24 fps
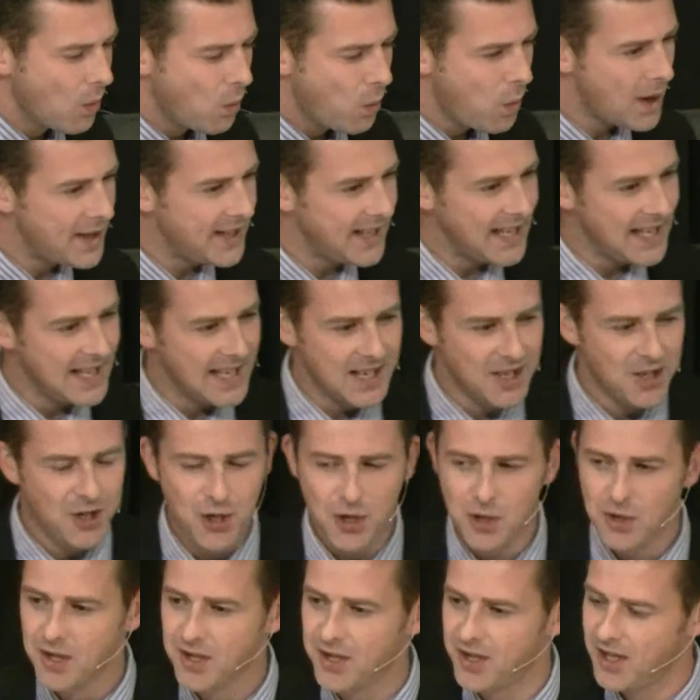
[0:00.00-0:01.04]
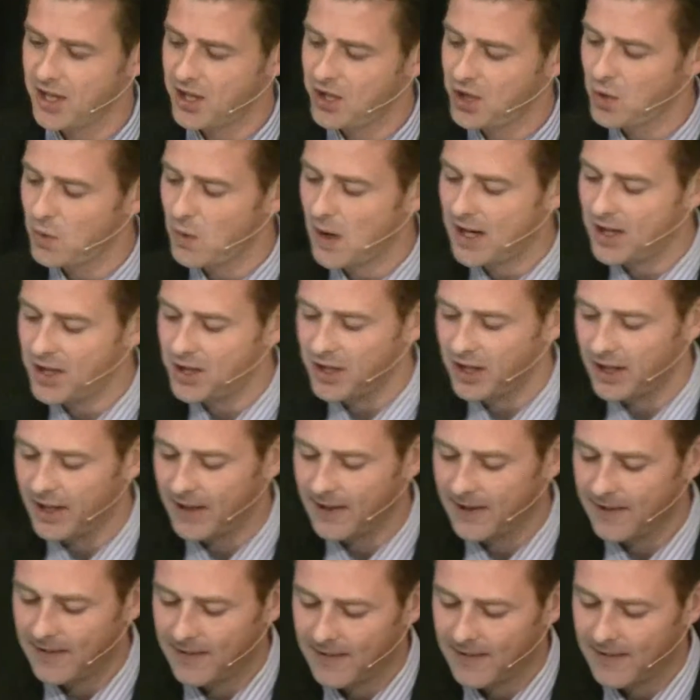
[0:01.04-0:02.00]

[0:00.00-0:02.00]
What is your situation?